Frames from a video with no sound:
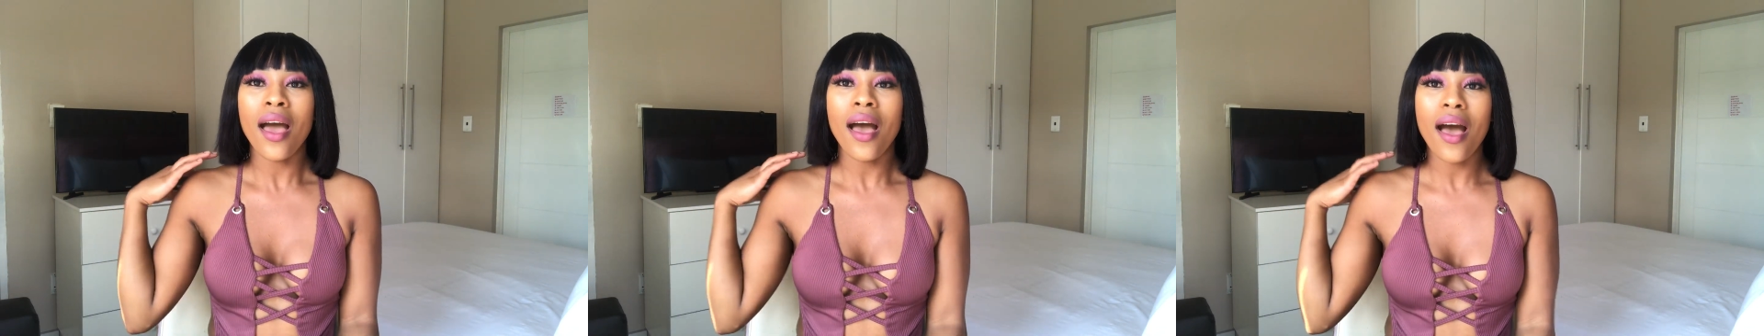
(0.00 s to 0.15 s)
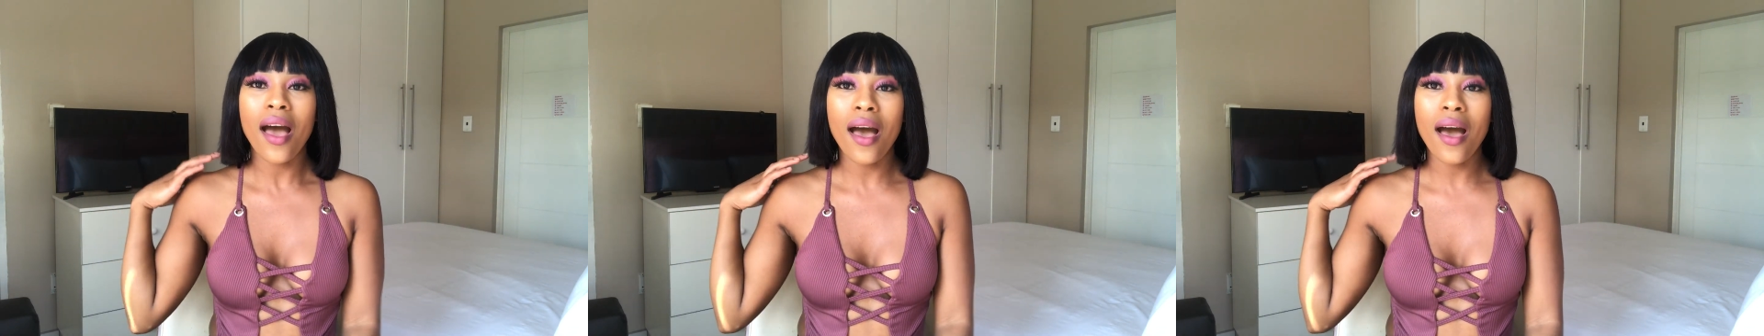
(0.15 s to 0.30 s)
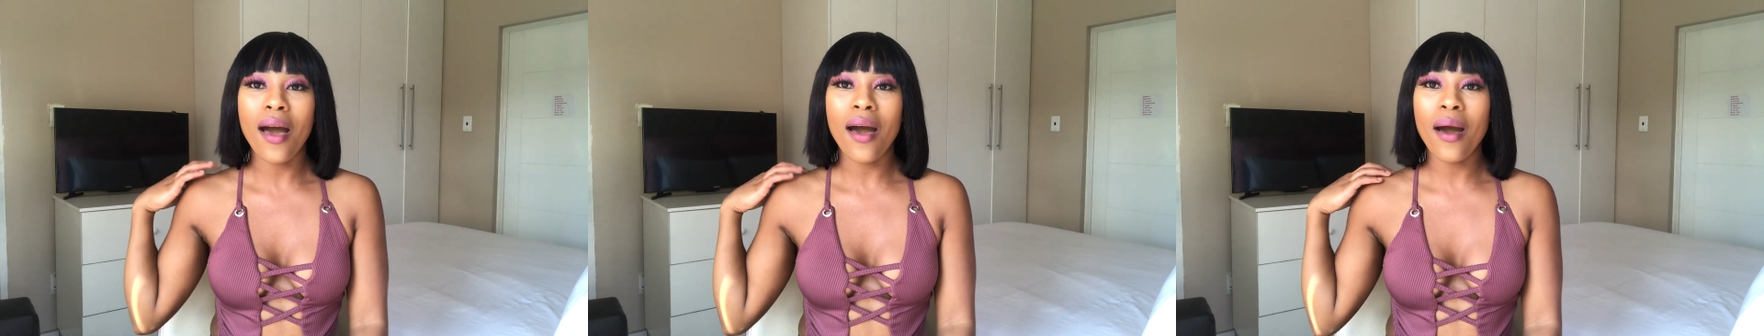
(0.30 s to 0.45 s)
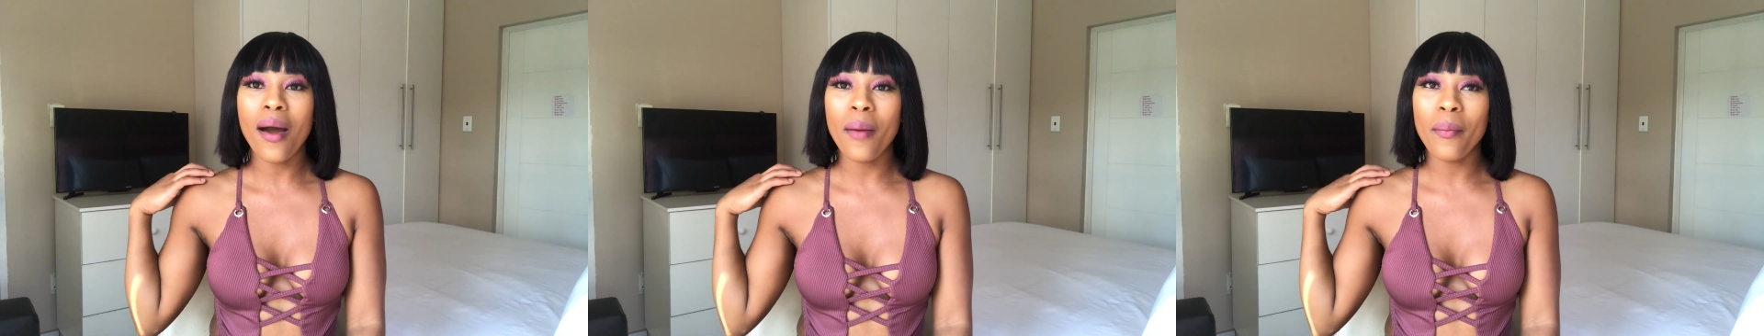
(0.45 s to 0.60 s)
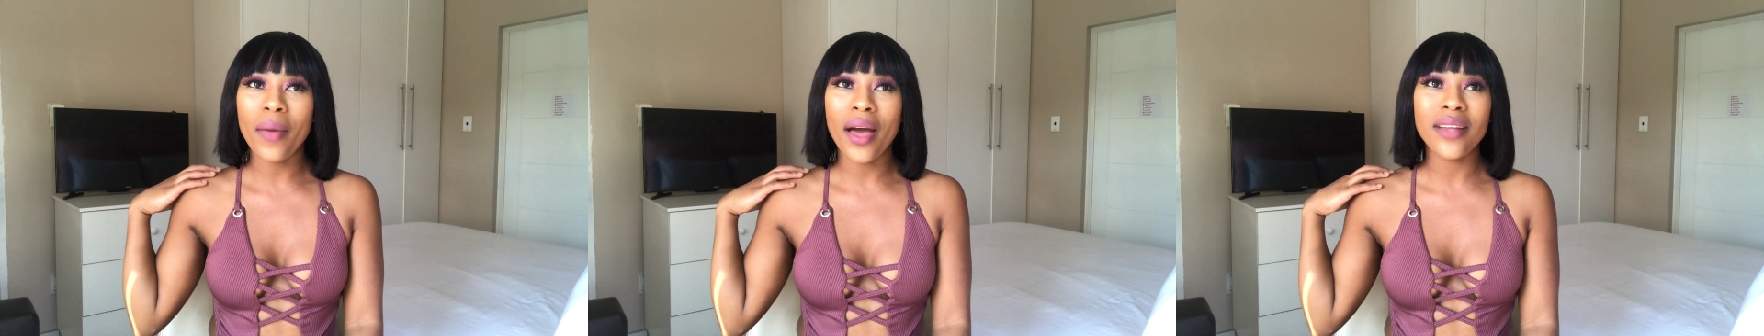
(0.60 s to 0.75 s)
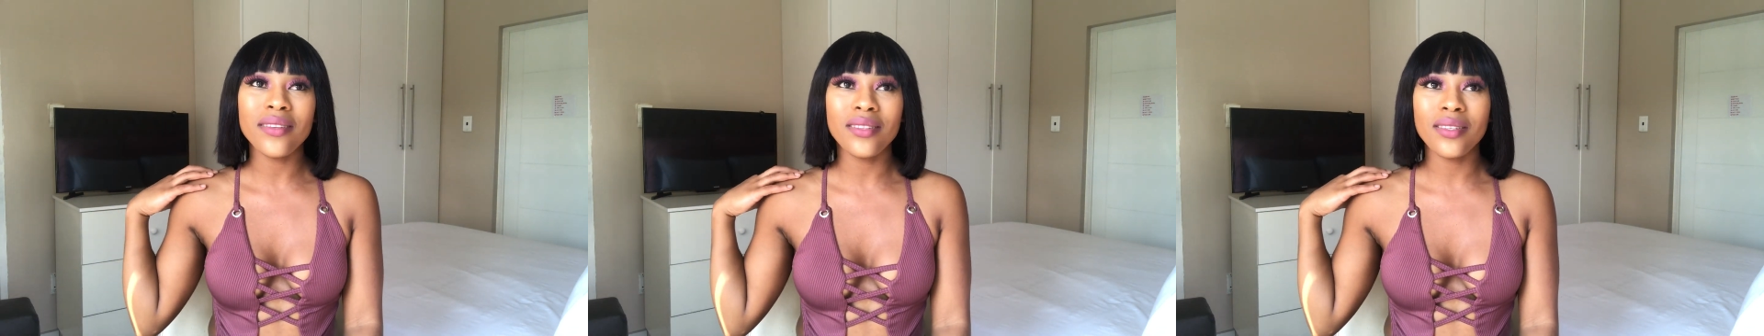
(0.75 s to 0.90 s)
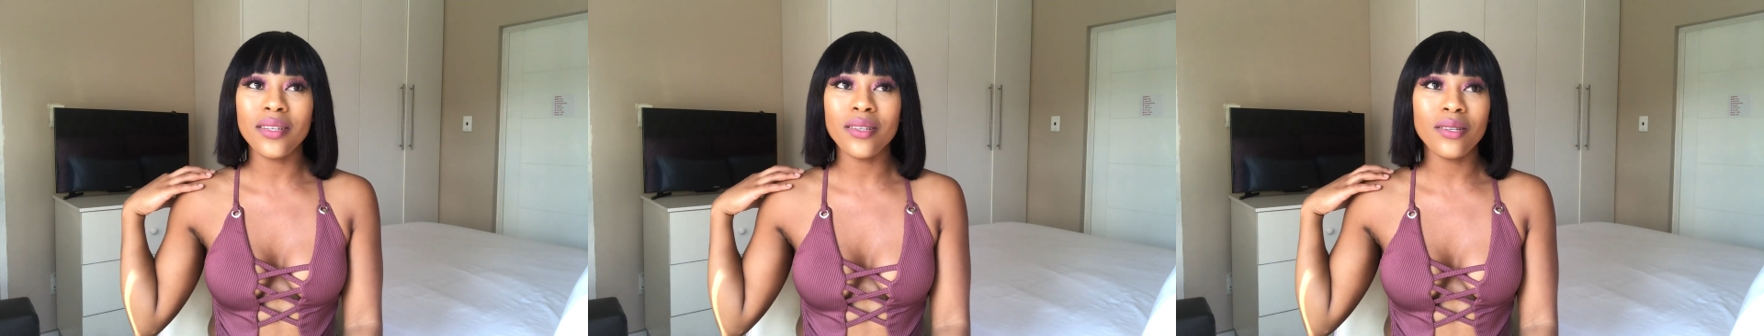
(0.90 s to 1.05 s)

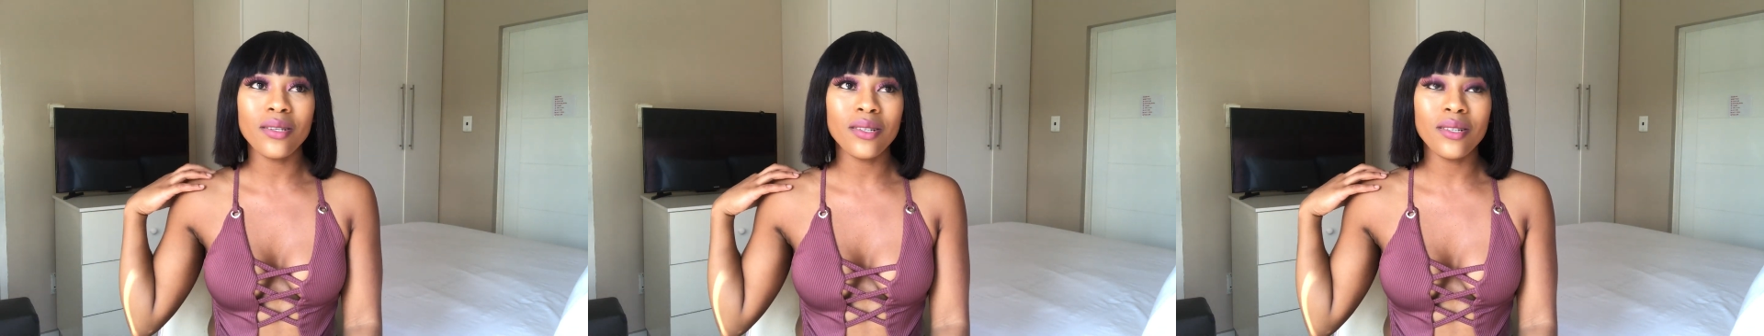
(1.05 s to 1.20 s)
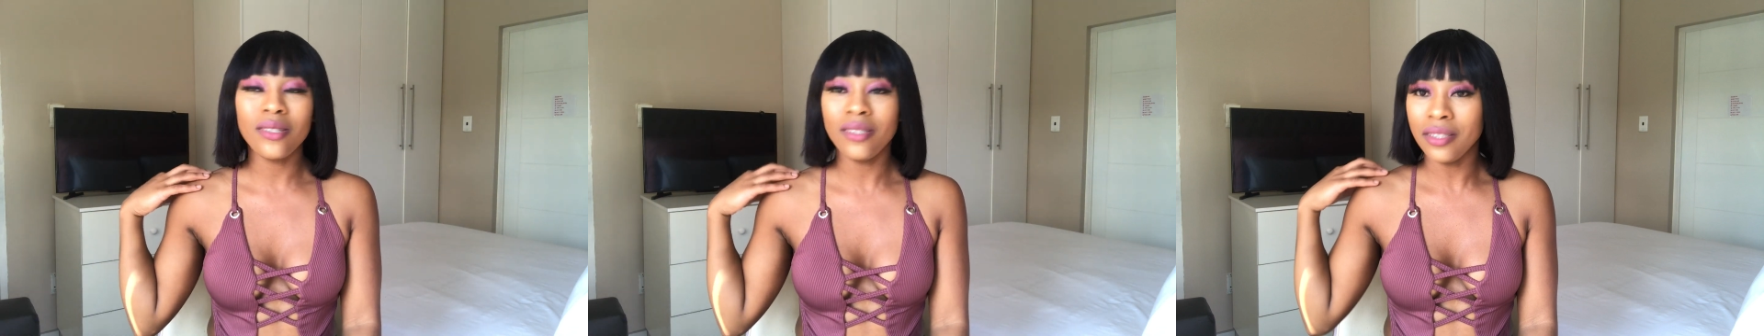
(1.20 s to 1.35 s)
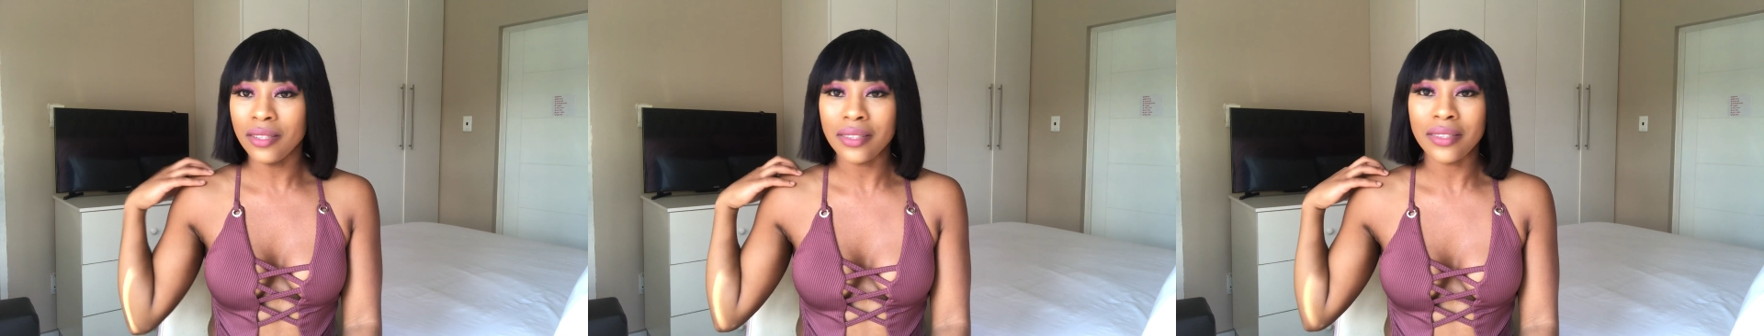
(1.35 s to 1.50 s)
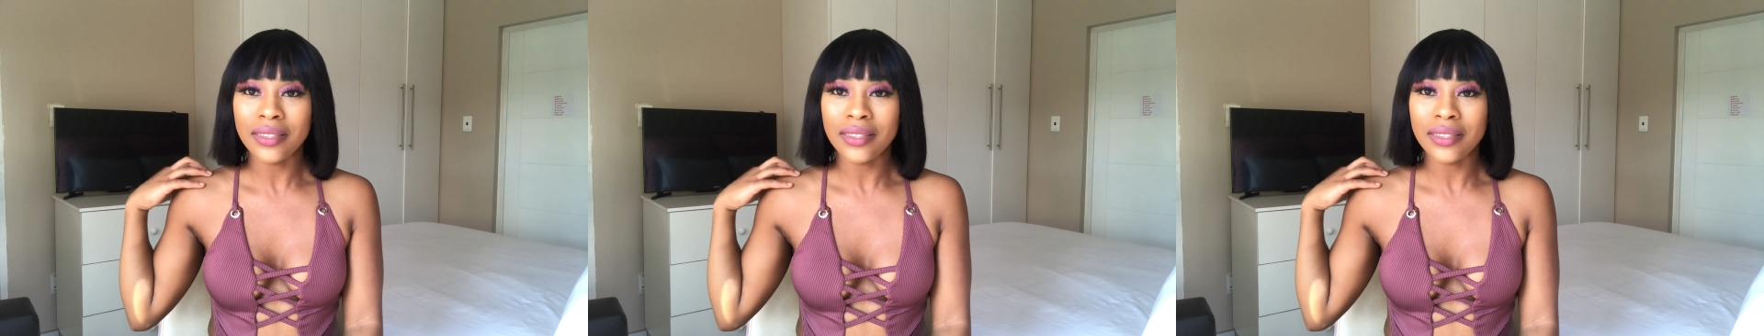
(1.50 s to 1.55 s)
until